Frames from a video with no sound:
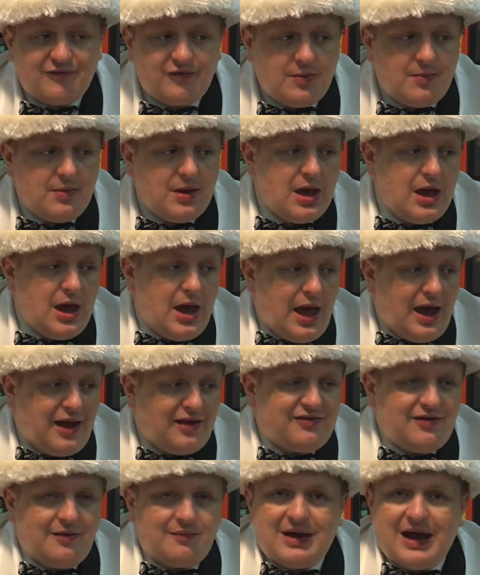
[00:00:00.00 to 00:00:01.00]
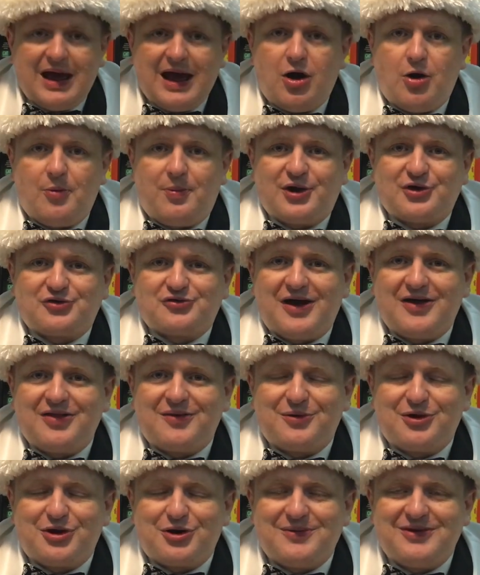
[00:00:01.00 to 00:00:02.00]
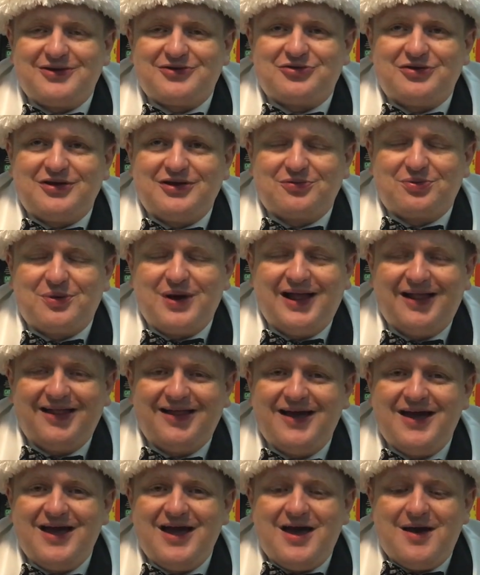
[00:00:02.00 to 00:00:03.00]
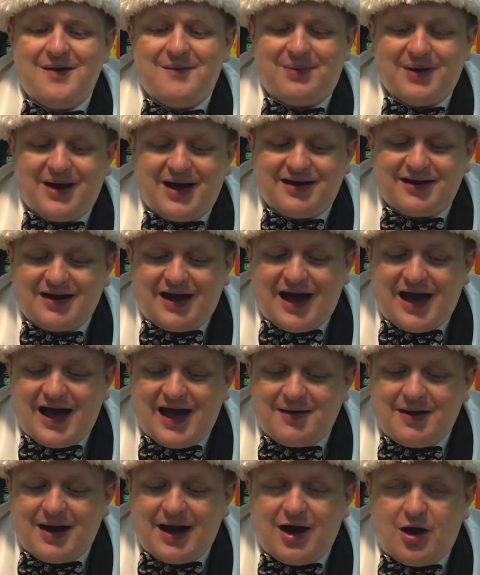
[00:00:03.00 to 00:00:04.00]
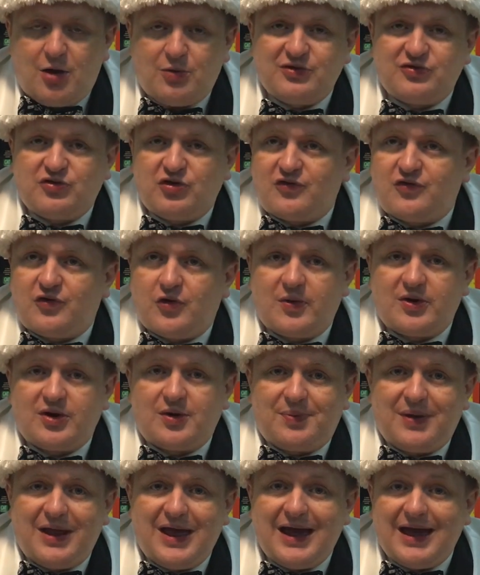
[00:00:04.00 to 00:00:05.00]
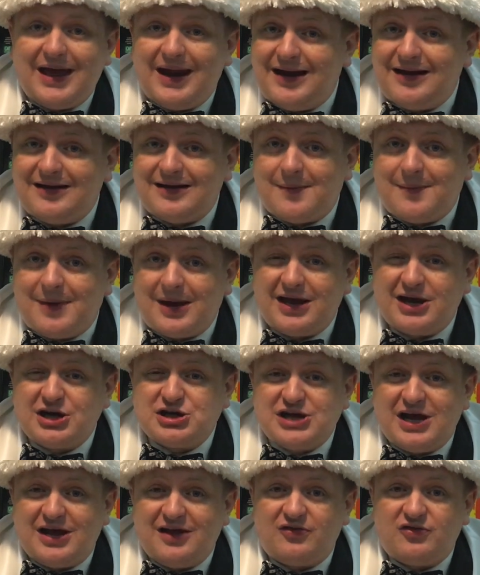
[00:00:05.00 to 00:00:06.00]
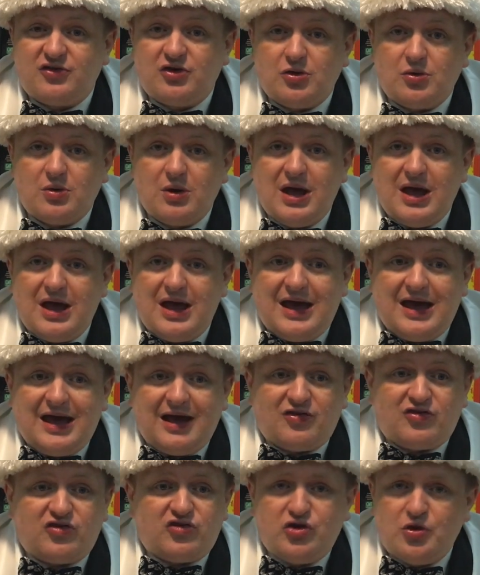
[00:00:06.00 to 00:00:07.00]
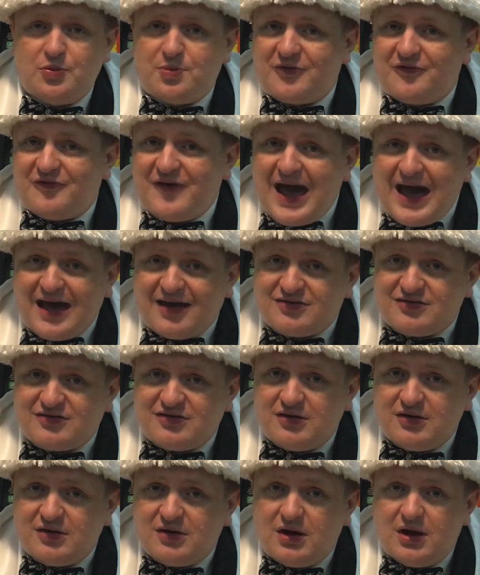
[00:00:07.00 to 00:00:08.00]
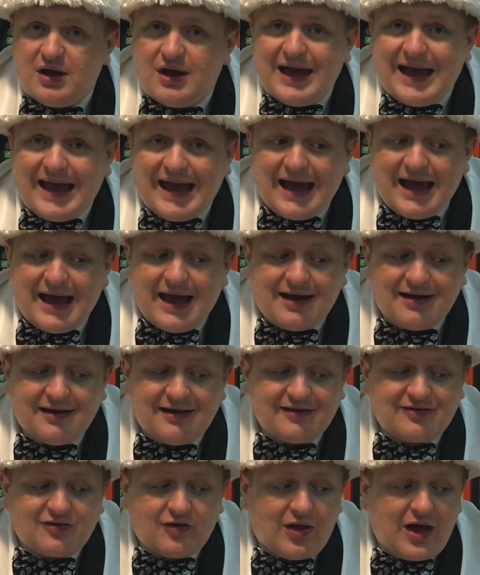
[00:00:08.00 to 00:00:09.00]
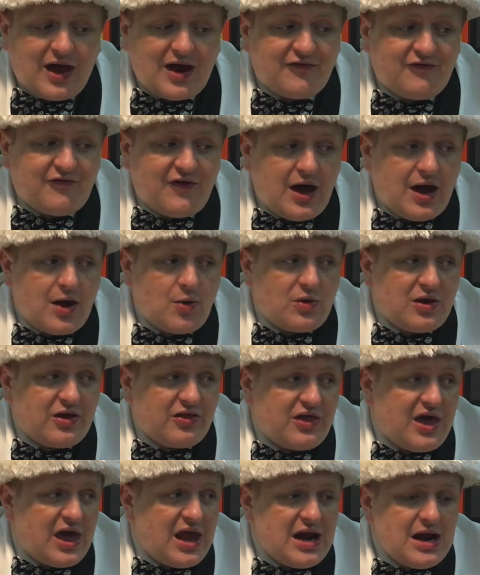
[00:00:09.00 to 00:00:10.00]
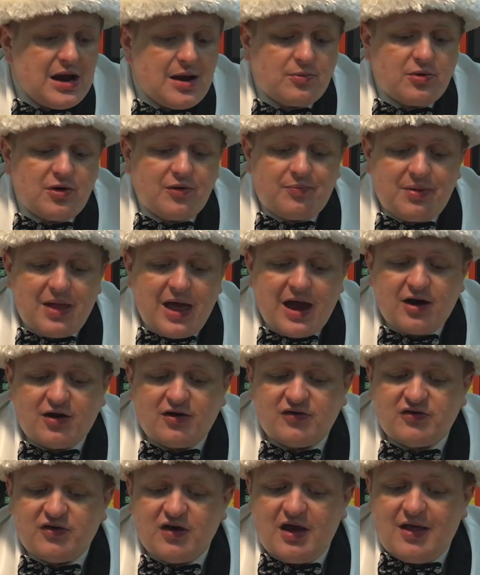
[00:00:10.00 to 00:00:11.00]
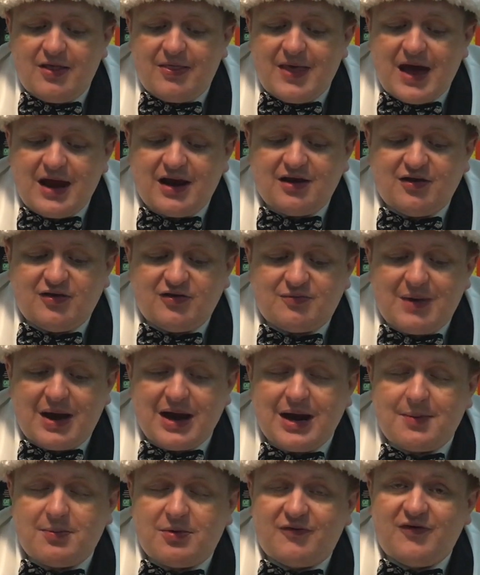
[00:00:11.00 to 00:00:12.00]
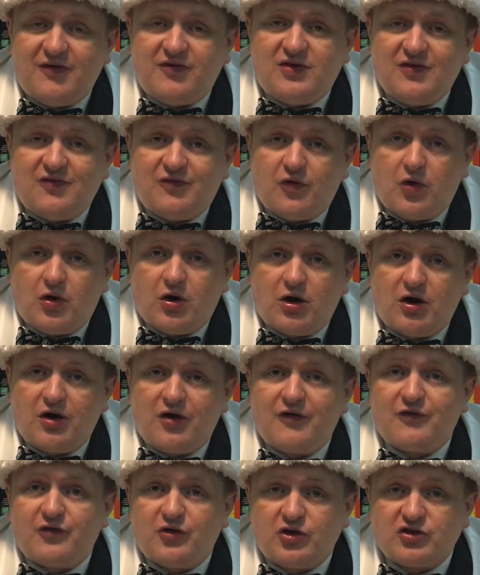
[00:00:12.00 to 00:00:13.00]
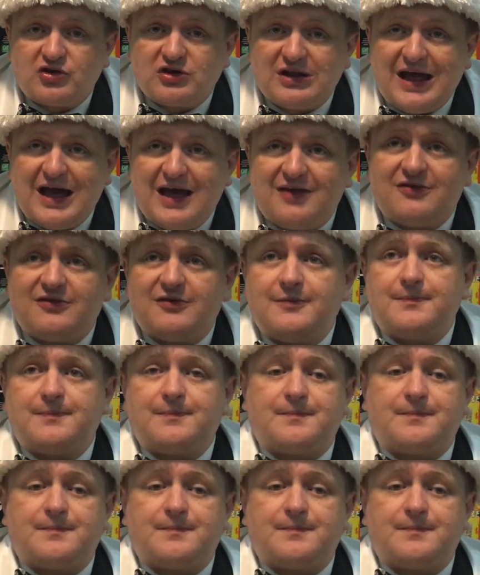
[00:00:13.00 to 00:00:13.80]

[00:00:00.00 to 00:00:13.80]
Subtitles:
of them, and someday I hope I'll try the murder mystery as well. But I always look forward to playing it anytime I get a chance to. It's super fast, and it's a lot of fun with any number of players. That is my number 54, First Class.